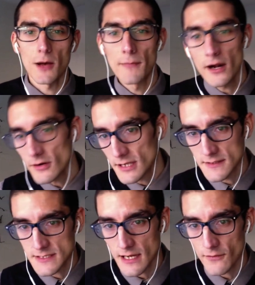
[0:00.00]

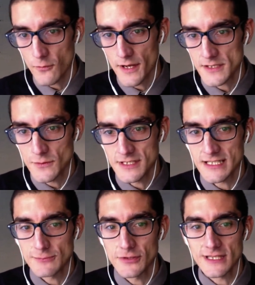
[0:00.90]
American Southwest was
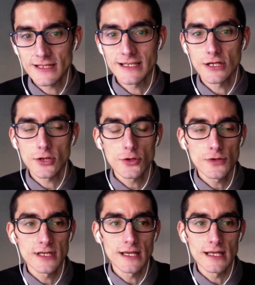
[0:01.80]
explicitly
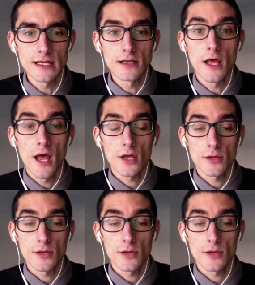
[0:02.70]
included in